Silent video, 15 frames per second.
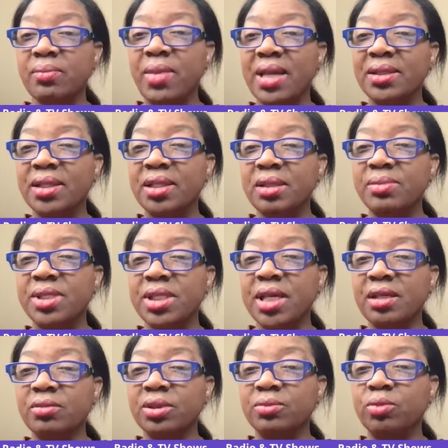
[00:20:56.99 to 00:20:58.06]
My team
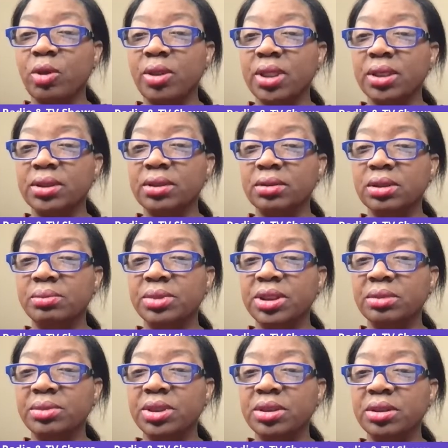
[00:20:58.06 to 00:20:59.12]
said it was working, so let me
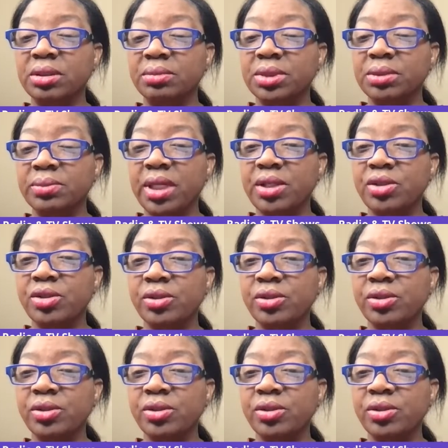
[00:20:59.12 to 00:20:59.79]
make